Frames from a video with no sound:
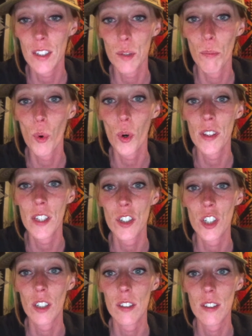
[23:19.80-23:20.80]
more than
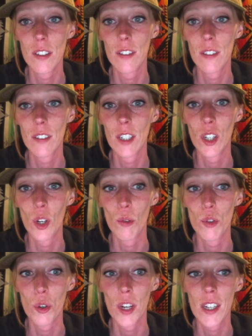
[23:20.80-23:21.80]
just,
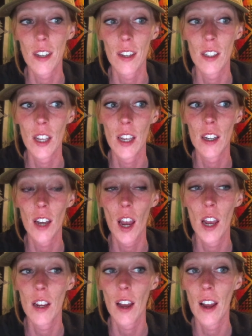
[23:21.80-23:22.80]
drinking. Like
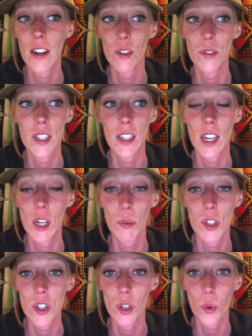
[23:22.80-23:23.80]
I don't think
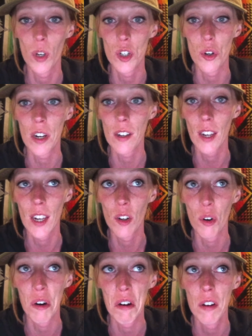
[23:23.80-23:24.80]
anyone should quit drinking
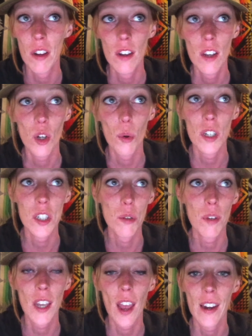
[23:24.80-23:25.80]
or quit
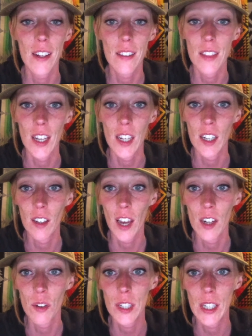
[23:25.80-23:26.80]
doing anything.
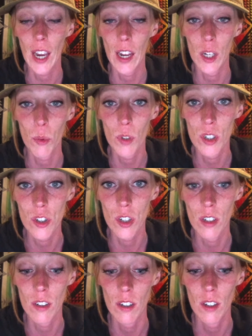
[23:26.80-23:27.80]
I don't think anyone
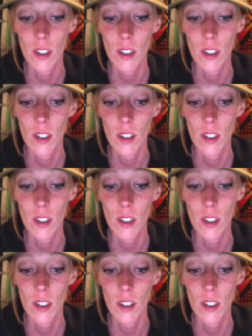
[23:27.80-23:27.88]
should